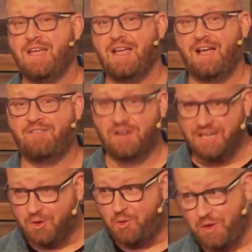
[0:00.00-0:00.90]
I've got a little
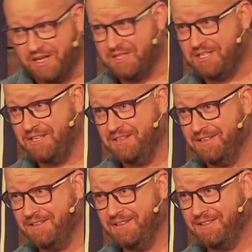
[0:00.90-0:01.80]
quiz
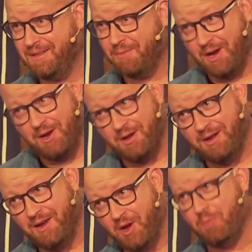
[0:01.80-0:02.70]
that might
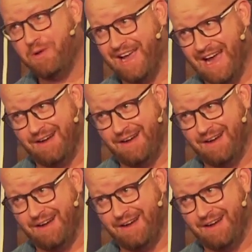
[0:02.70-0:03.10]
help you out.